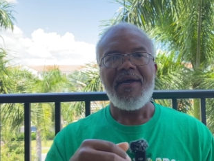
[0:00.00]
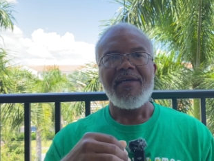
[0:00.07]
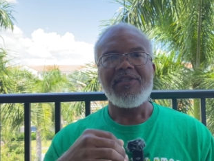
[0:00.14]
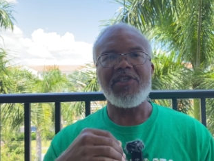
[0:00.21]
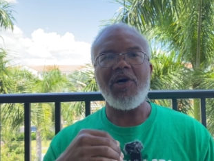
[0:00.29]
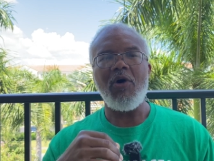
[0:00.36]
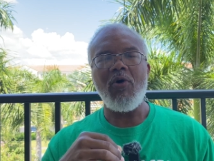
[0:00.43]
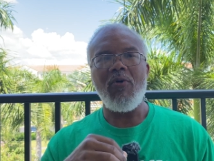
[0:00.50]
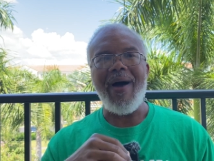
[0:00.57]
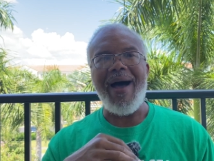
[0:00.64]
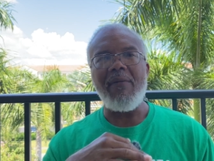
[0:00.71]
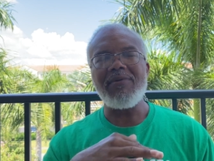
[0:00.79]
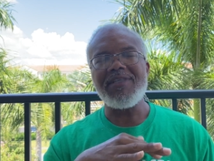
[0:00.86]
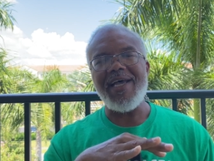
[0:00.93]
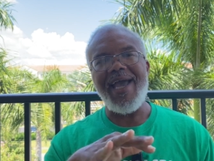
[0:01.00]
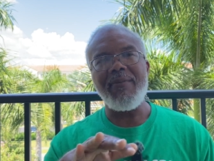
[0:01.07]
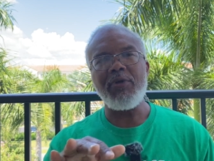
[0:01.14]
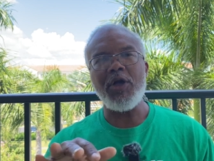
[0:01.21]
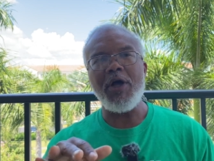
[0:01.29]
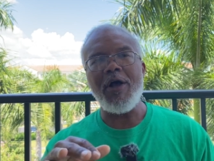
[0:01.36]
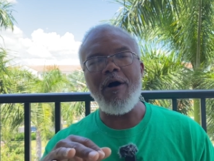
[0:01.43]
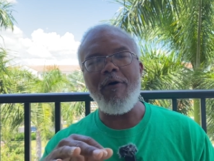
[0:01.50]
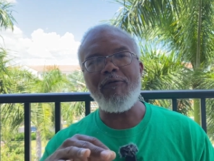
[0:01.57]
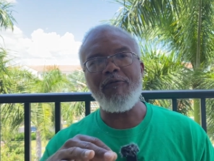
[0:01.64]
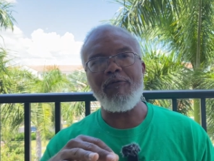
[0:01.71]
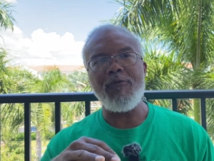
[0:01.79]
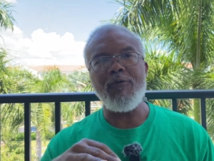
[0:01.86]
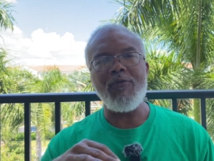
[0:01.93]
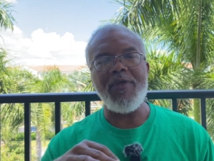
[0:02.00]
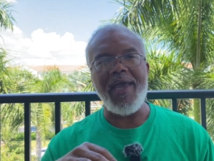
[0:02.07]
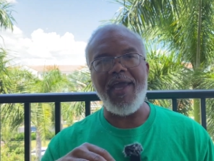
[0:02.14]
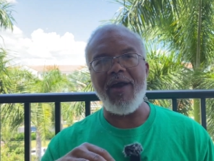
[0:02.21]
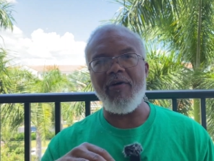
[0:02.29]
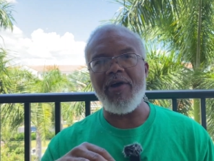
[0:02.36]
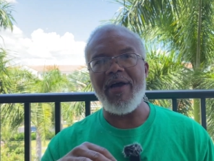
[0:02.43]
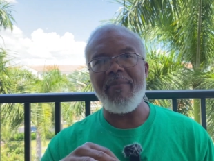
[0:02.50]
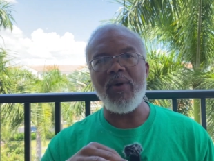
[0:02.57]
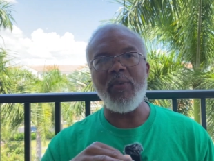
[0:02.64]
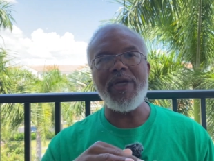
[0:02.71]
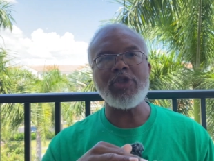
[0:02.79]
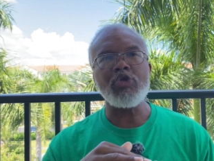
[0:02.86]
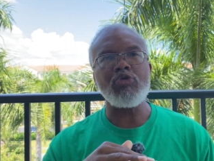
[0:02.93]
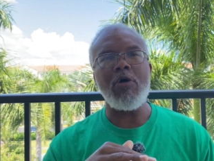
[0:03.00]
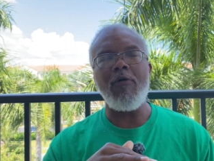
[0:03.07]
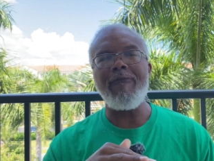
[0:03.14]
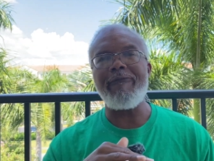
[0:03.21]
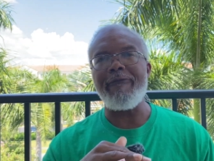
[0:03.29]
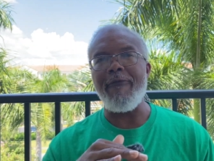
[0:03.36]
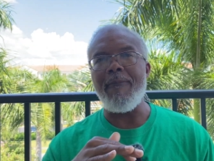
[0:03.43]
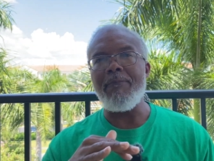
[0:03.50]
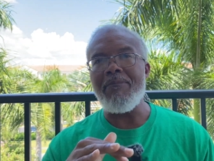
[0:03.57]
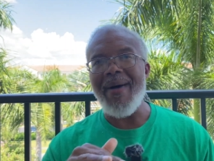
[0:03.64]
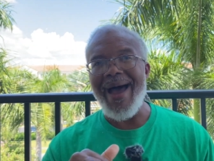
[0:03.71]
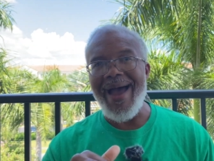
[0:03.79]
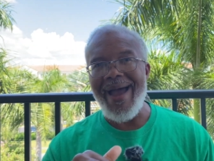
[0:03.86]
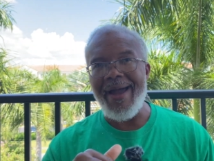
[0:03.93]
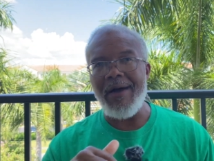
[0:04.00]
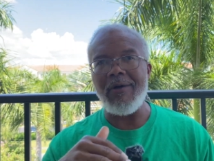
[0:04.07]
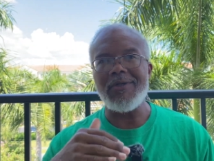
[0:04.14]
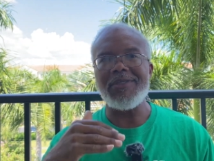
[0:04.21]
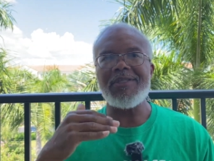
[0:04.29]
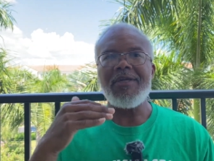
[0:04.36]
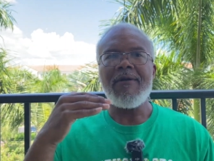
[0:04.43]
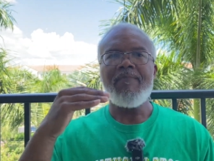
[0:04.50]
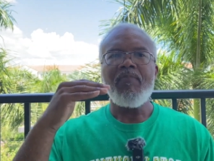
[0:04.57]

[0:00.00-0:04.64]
So I was able to go through the area. I mean, we drove for miles.